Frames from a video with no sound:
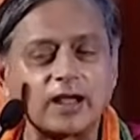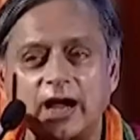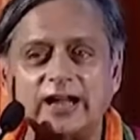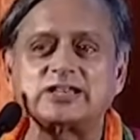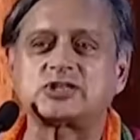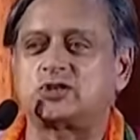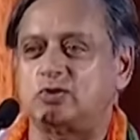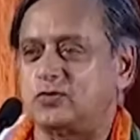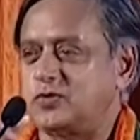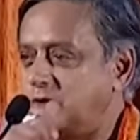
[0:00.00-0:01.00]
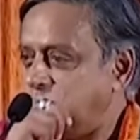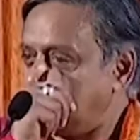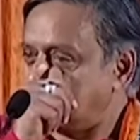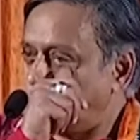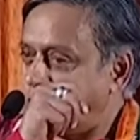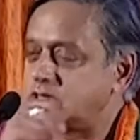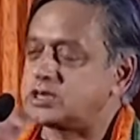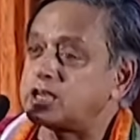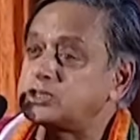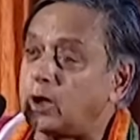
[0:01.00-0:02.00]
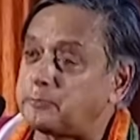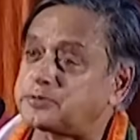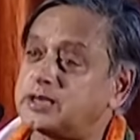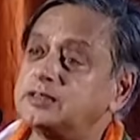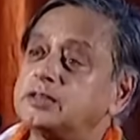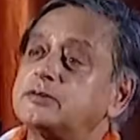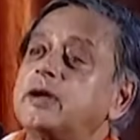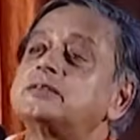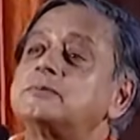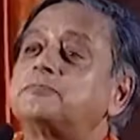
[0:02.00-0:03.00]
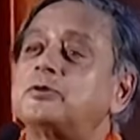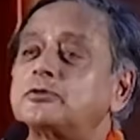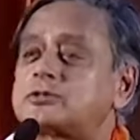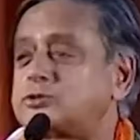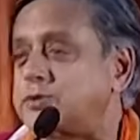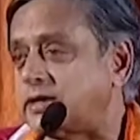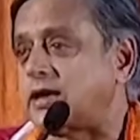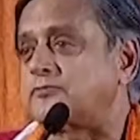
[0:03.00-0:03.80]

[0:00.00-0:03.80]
guides you towards adopting the right approach to that